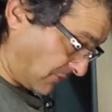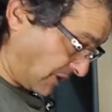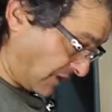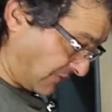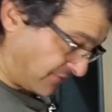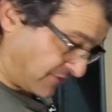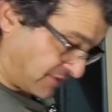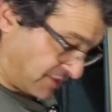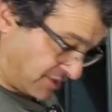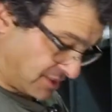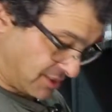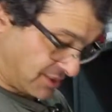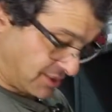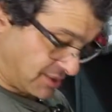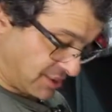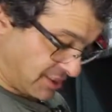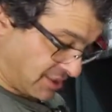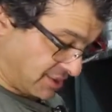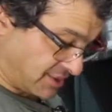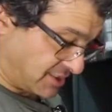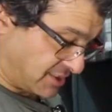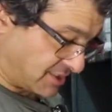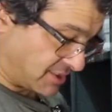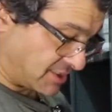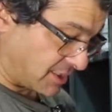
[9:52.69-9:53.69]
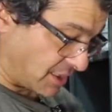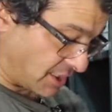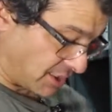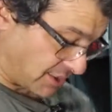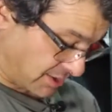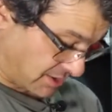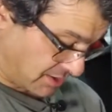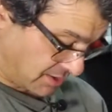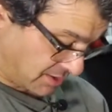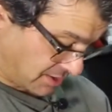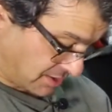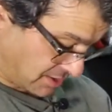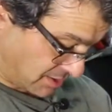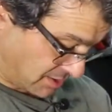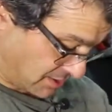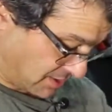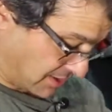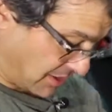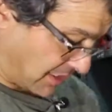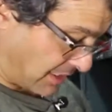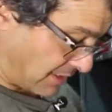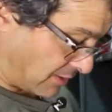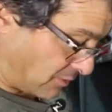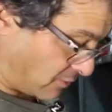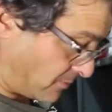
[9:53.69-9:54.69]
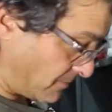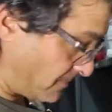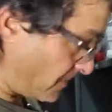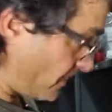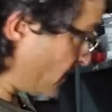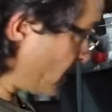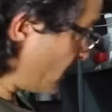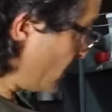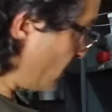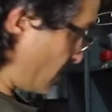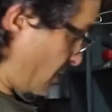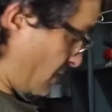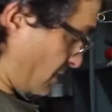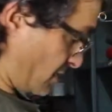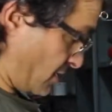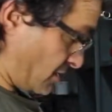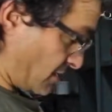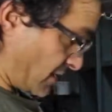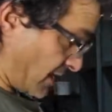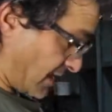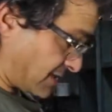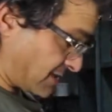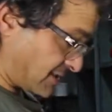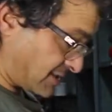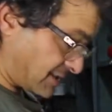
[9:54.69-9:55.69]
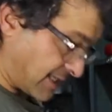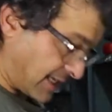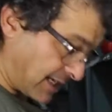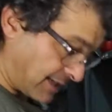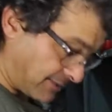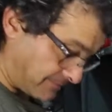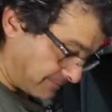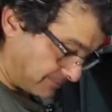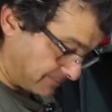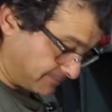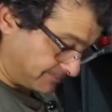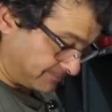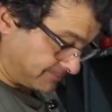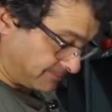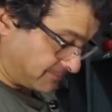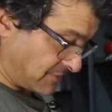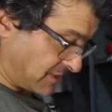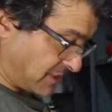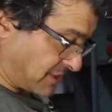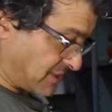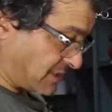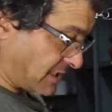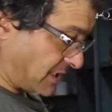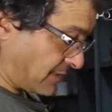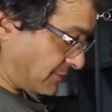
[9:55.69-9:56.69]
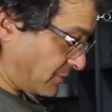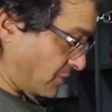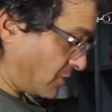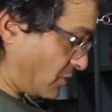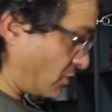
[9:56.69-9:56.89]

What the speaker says: if this is done now, the next step is I'm